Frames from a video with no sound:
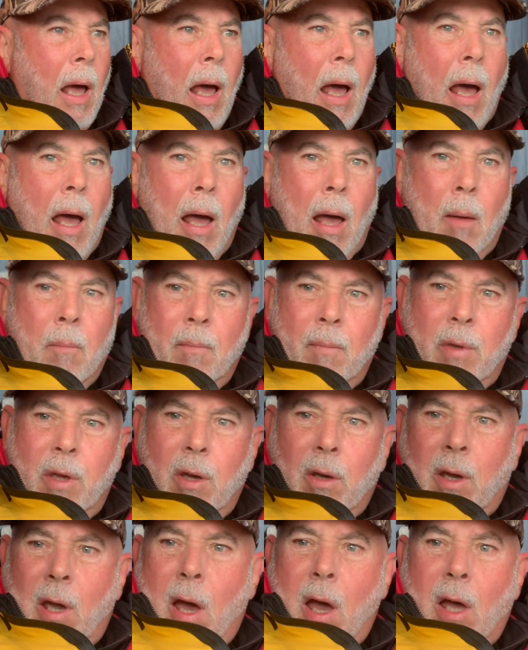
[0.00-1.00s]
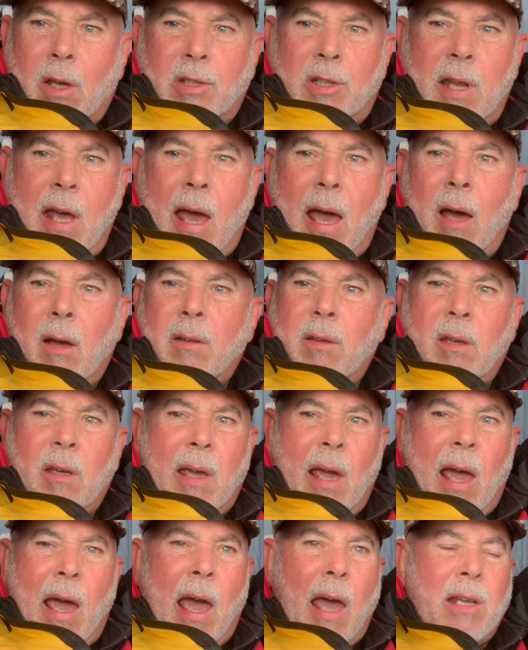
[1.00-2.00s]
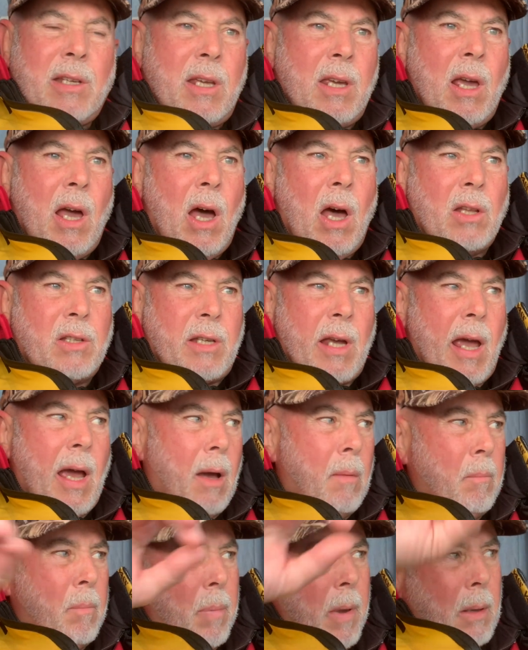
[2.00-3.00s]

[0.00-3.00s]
Um, you cast out, you get 80 yards out,